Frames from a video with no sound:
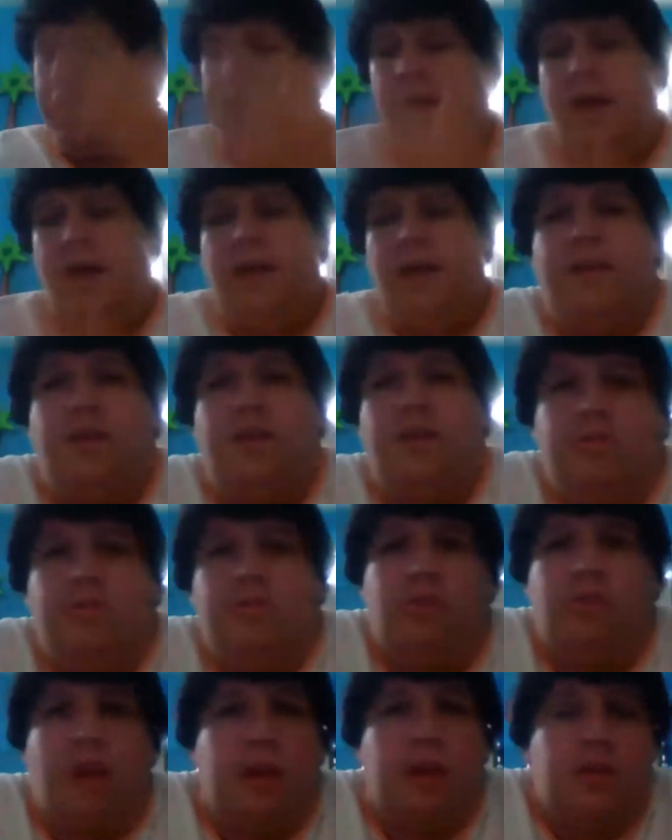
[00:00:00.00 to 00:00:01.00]
And then you
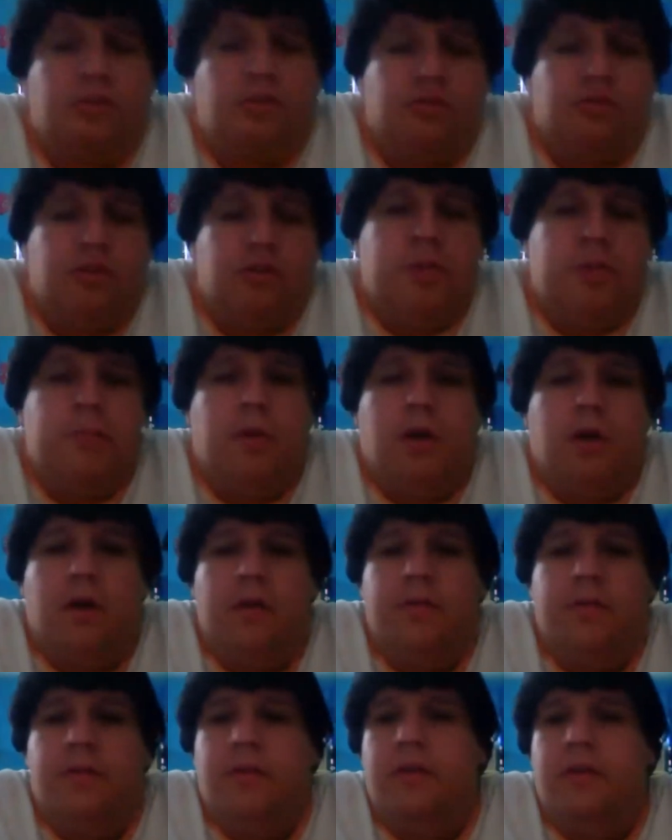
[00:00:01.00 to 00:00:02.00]
try to stream
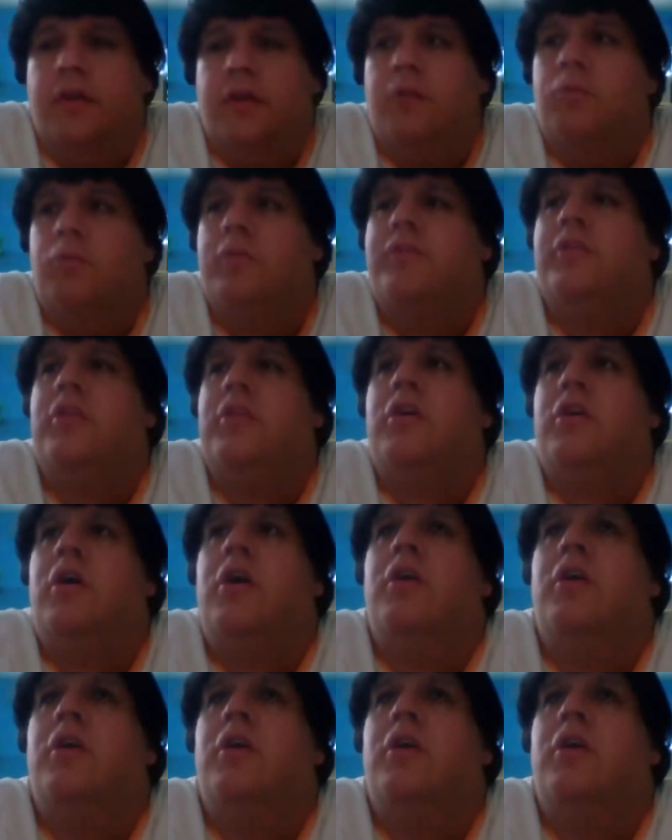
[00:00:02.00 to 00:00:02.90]
on the, what's it called?